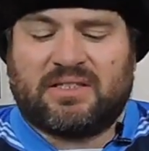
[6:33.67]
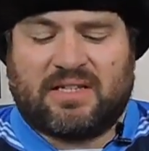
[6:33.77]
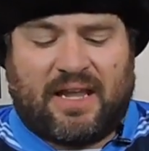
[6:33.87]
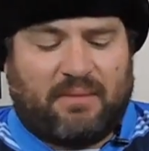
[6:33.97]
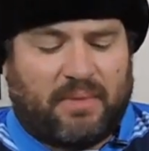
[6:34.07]

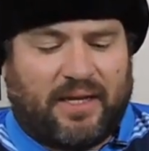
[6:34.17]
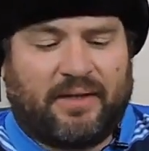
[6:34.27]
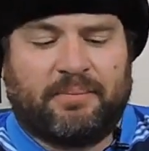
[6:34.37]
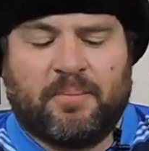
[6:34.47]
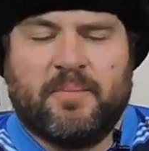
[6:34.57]

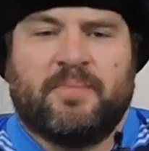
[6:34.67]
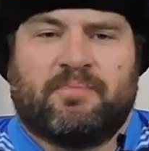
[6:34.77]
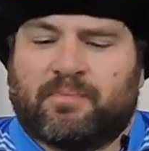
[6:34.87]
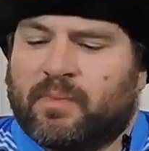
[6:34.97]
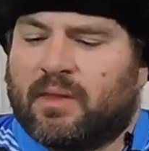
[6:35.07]
handmade
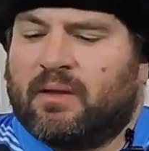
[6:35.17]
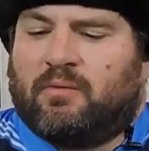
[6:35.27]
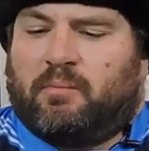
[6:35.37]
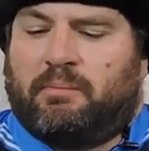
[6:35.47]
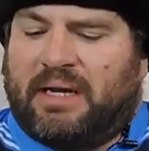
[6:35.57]

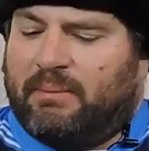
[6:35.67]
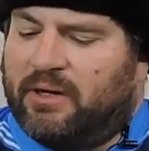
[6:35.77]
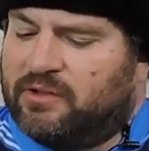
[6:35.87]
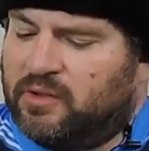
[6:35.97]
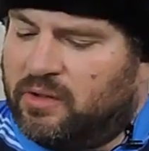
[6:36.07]
by
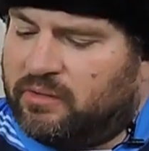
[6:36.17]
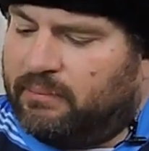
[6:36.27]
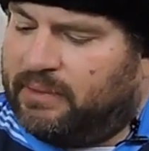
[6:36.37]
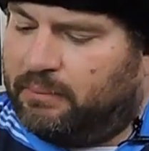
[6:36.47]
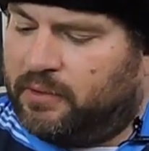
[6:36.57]
about 2 or 3
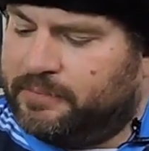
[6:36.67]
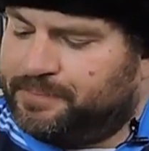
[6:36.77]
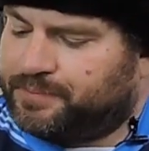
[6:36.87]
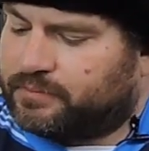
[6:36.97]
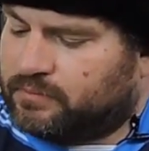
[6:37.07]

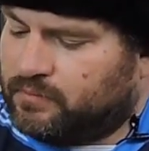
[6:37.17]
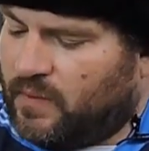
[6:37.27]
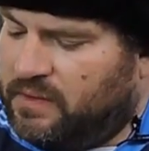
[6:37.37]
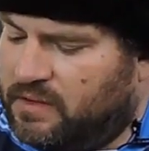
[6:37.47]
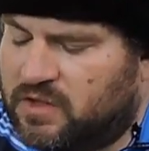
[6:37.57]
people
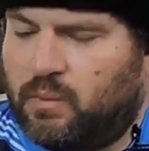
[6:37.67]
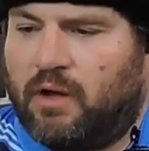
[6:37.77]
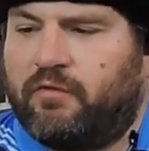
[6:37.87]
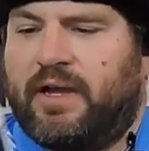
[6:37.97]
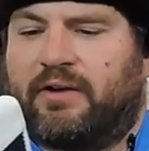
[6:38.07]
in their
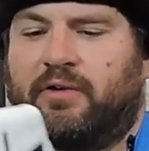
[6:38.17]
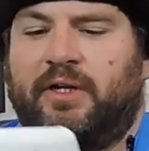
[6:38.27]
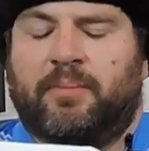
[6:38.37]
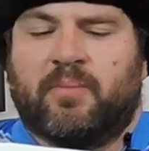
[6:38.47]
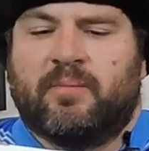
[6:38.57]
small
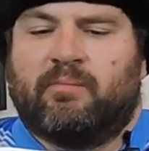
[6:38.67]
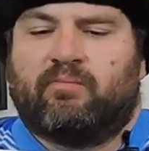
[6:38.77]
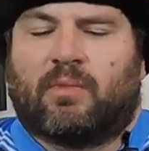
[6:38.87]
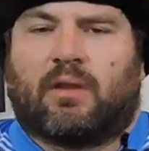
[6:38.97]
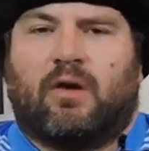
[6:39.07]
factory
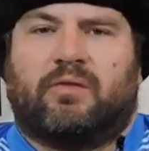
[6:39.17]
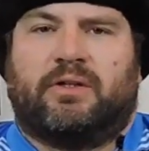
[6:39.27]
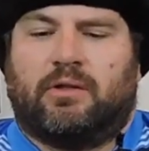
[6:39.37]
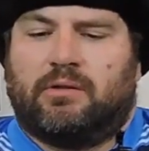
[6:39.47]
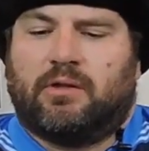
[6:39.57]
over
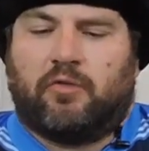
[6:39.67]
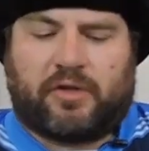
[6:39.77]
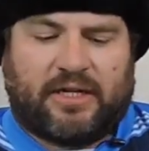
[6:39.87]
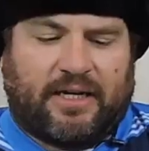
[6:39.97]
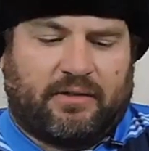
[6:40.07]
in
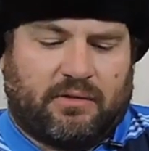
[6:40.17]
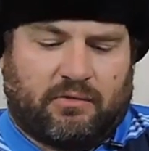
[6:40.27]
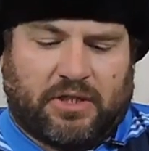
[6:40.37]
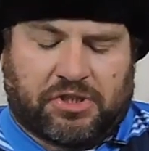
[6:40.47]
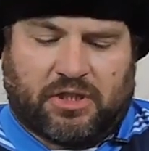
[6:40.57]
Novograd,
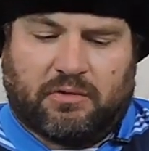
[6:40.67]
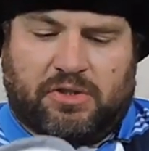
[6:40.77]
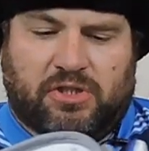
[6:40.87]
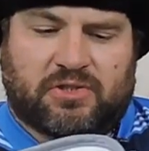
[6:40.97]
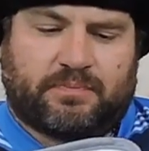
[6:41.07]
Russia,
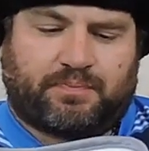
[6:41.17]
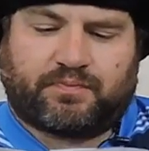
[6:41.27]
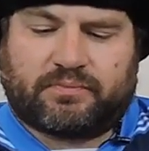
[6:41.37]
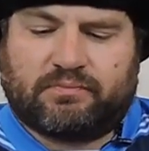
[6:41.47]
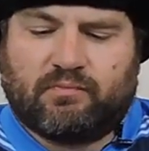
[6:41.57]
which is
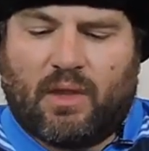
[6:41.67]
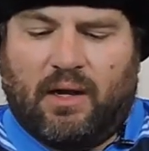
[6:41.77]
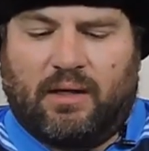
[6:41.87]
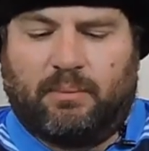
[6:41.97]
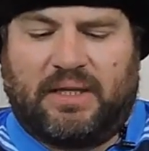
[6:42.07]

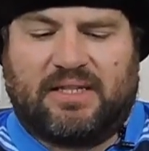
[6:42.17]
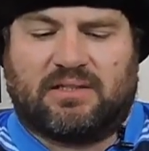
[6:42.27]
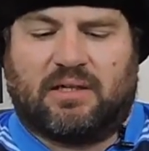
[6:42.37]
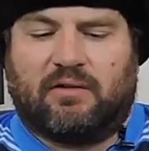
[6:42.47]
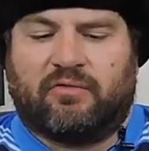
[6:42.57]

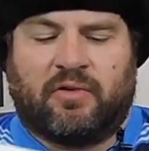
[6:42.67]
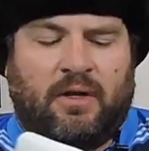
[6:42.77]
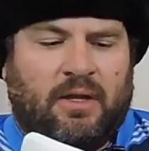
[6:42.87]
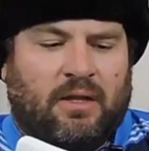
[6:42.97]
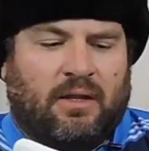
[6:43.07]
east of
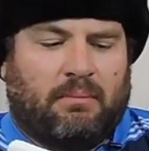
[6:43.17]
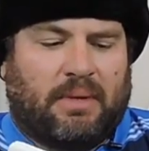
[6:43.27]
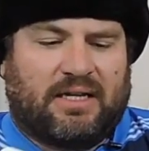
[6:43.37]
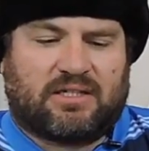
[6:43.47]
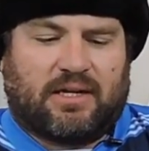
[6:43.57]

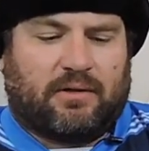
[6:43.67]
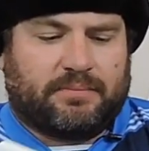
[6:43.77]
Moscow.